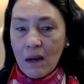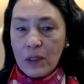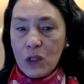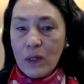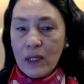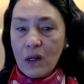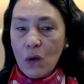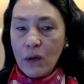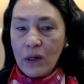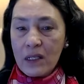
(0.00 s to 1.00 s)
between
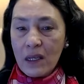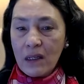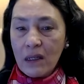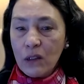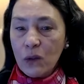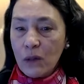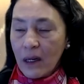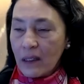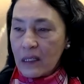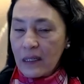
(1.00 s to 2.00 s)
quarks and
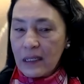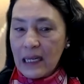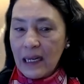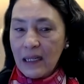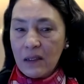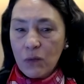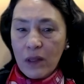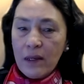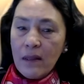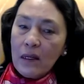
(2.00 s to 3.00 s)
gluons contained
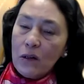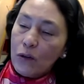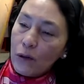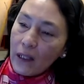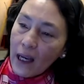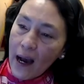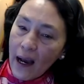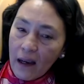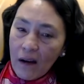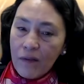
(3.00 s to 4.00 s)
within the
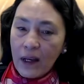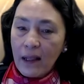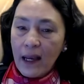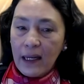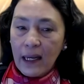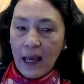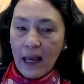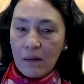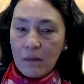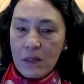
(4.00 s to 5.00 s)
nuclei of the colliding
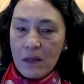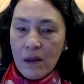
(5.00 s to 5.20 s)
atoms.